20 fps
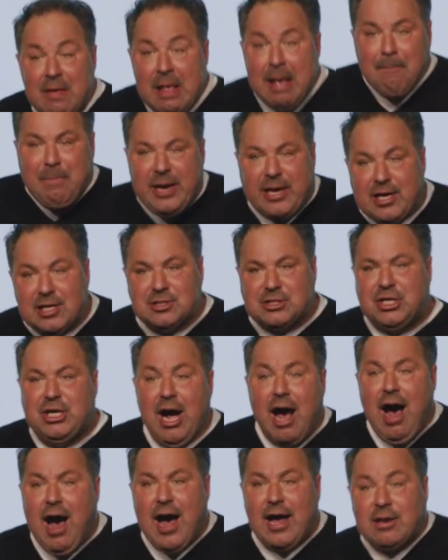because
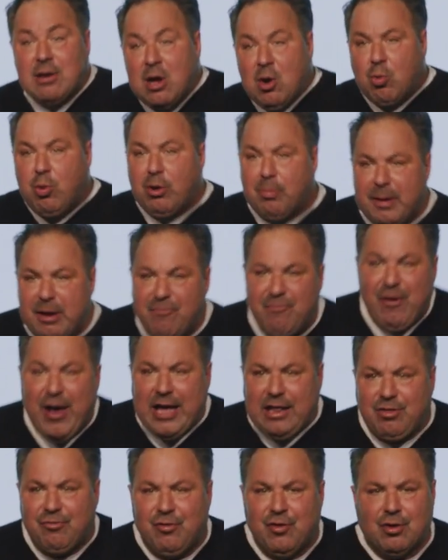God will be
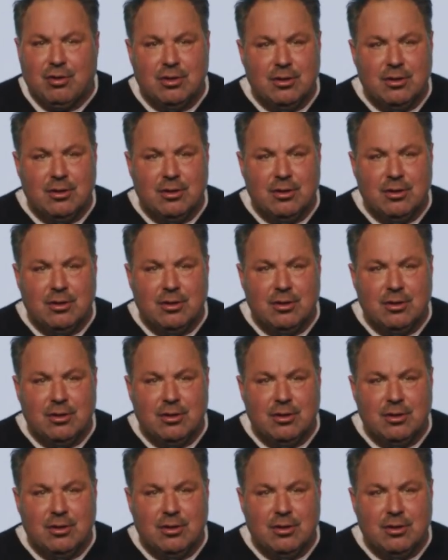faithful.